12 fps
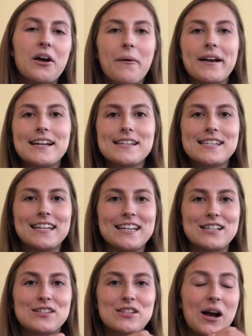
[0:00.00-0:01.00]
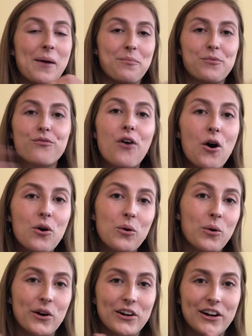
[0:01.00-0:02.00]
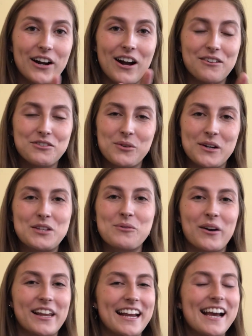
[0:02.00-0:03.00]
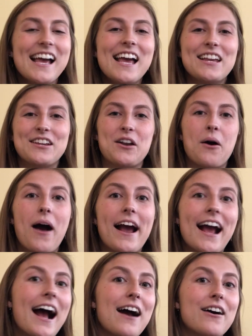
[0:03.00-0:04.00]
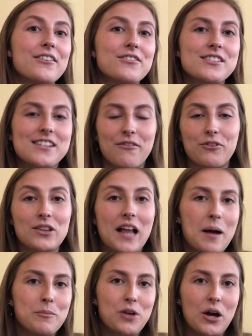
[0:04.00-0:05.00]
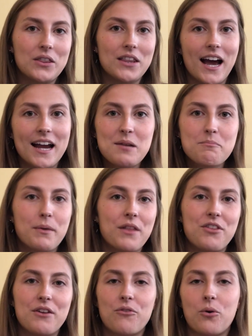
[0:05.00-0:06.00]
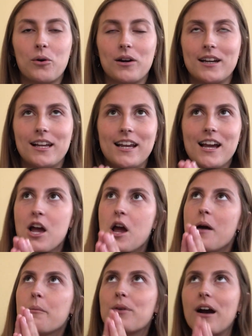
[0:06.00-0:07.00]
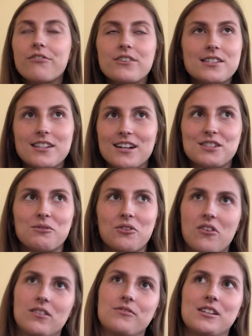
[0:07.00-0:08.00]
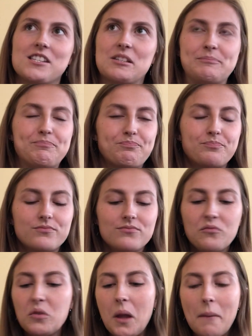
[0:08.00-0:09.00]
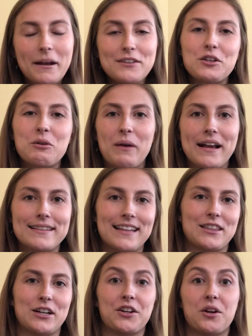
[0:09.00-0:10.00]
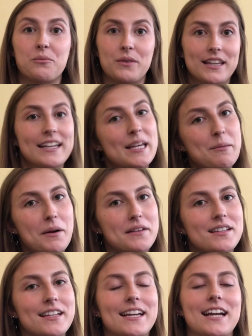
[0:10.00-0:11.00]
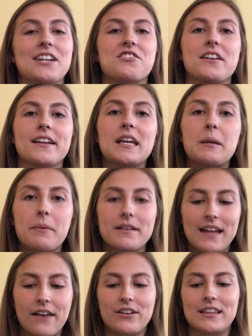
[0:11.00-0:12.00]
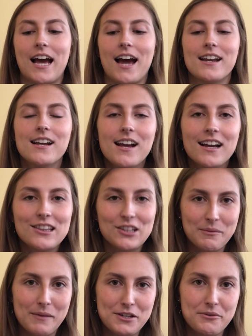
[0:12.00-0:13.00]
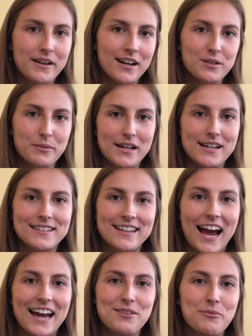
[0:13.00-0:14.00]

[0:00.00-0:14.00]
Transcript: Going into this um, fall quarter of twenty twenty, you know, I have several labs online, but they've already prefaced us with all these amazing ways that they're going to really keep us engaged and keep us having that learn by doing experience that